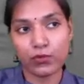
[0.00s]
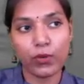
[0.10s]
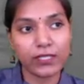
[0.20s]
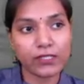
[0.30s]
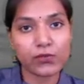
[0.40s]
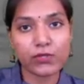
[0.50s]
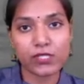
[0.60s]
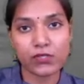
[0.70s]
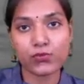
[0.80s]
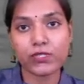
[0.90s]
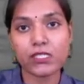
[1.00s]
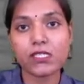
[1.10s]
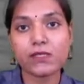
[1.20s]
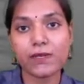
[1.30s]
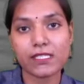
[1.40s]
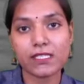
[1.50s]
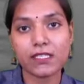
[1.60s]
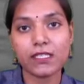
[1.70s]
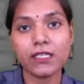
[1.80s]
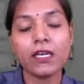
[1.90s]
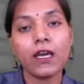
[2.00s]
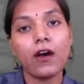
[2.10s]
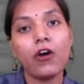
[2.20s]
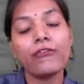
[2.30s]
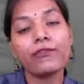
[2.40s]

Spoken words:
What is switching? Switching is basically of